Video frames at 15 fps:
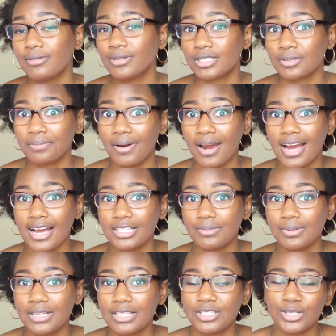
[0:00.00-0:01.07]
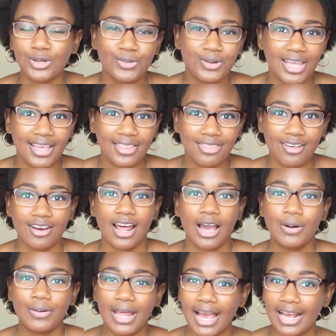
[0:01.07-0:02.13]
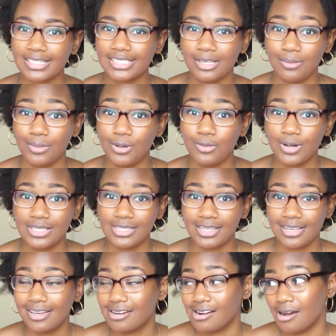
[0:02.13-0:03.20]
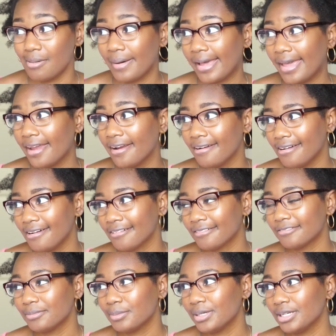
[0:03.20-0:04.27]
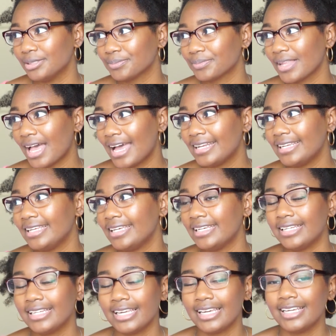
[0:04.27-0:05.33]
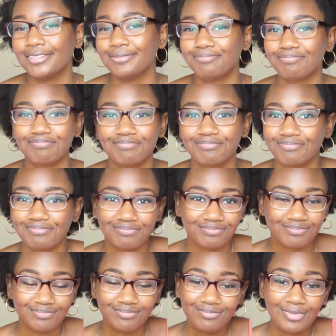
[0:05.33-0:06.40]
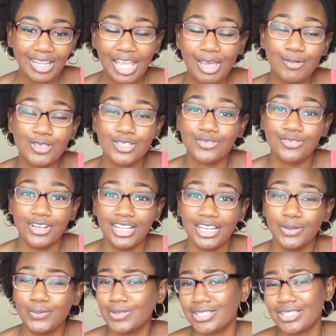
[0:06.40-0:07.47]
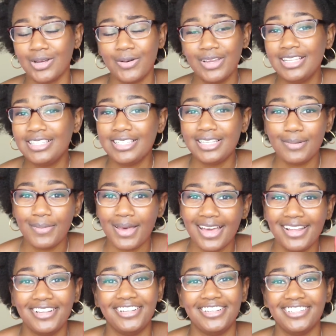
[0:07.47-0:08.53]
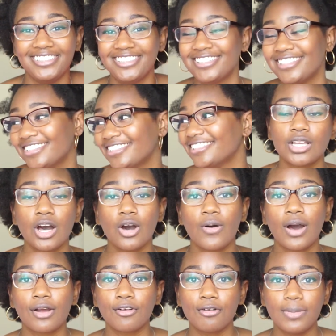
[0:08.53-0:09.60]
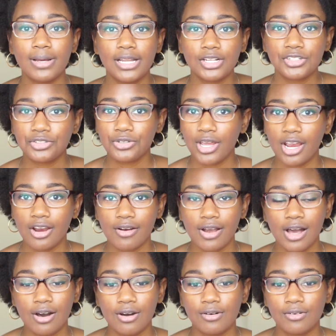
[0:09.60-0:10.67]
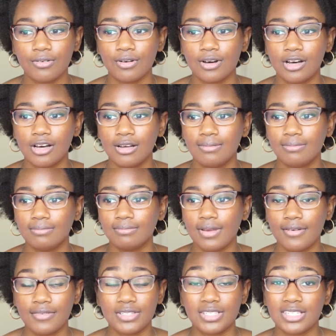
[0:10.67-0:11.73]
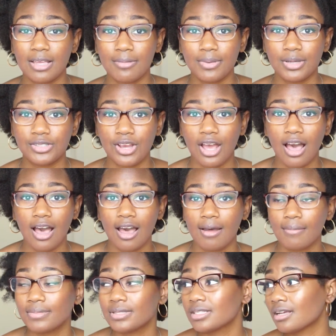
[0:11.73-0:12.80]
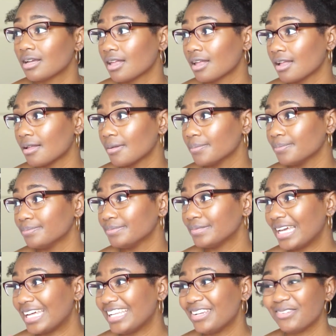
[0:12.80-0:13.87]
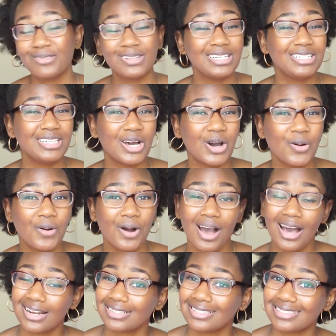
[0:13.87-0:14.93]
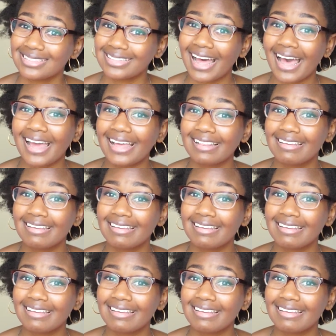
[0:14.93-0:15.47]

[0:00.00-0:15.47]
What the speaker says: was surprised because no one thought I would actually be one to cut all my hair off, but I did, and it was fun. It was so easy to manage. So I grew my natural hair out ever since I big chopped. I didn't really know how to style